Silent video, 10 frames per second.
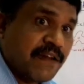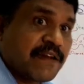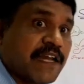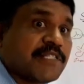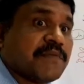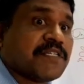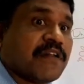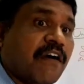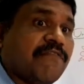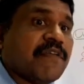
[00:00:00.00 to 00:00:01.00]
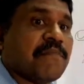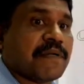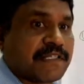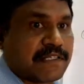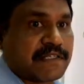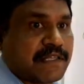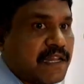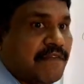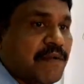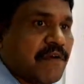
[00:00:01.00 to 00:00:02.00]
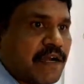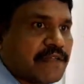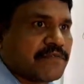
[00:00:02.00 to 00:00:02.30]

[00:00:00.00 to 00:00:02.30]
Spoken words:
transmission of impulses in our body.